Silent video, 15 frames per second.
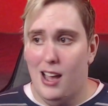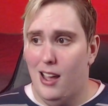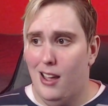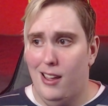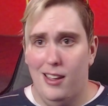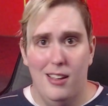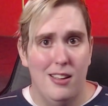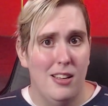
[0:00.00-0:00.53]

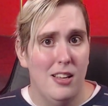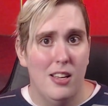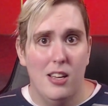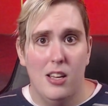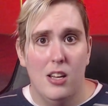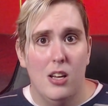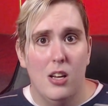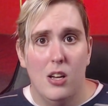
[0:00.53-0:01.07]
I
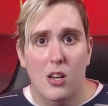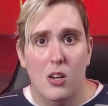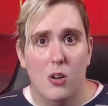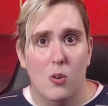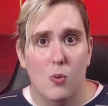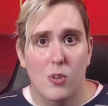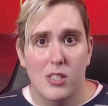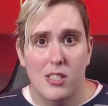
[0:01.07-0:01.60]

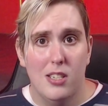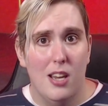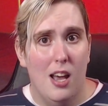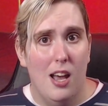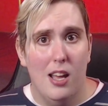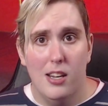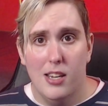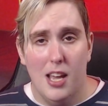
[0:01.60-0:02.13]
was
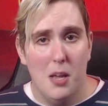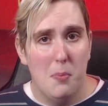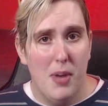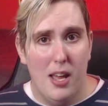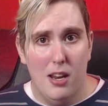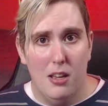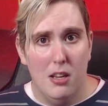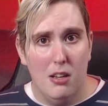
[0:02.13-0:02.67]
not
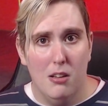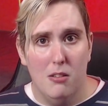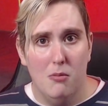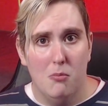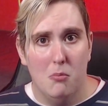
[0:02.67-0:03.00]
diabetic.